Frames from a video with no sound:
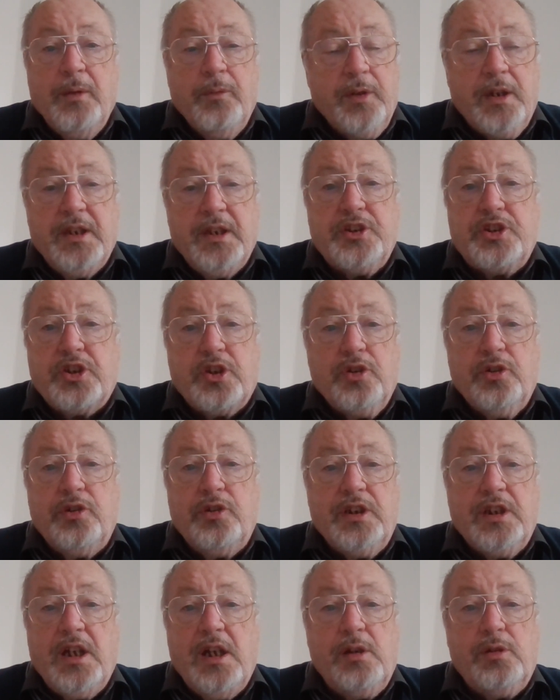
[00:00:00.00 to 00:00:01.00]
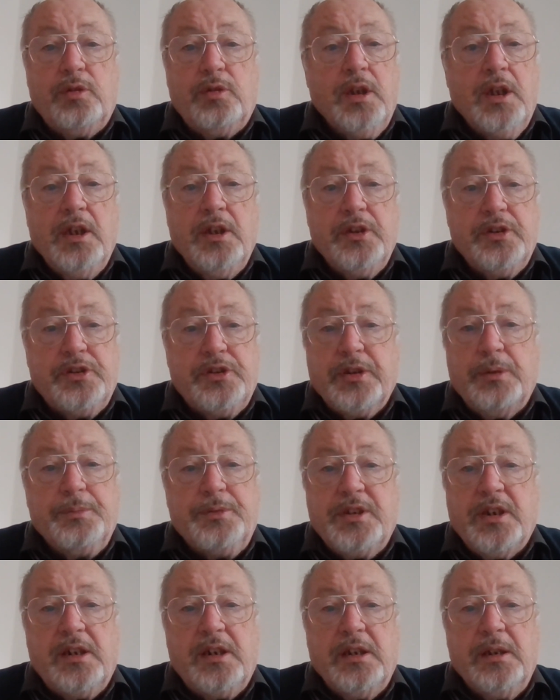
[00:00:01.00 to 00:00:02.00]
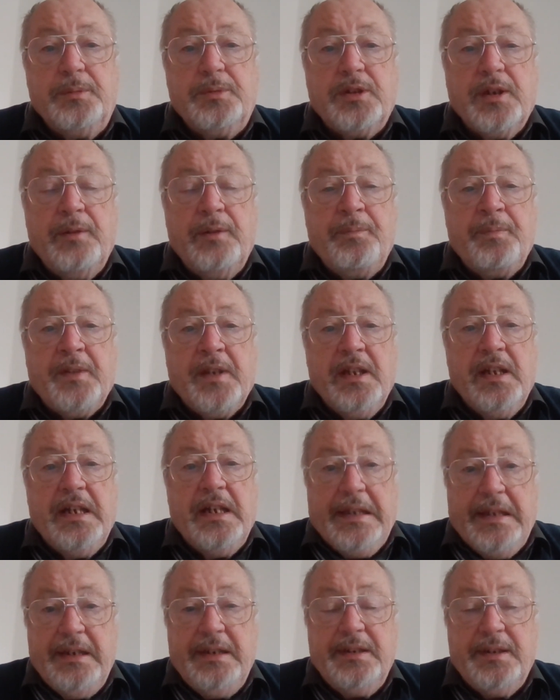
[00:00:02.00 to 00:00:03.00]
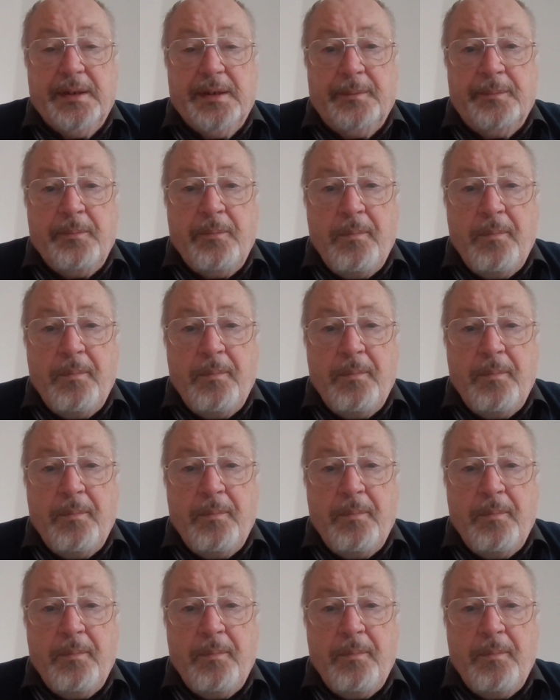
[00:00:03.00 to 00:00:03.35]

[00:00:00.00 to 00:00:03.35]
We're going to score a goal sometimes, and